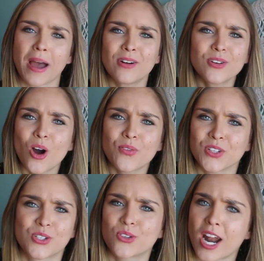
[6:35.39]
I don't know if
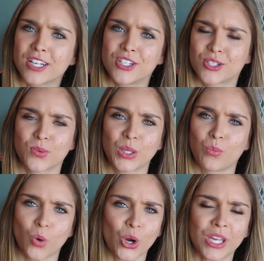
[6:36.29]
this strategy is
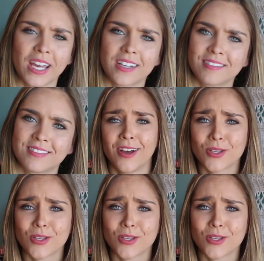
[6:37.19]
really working.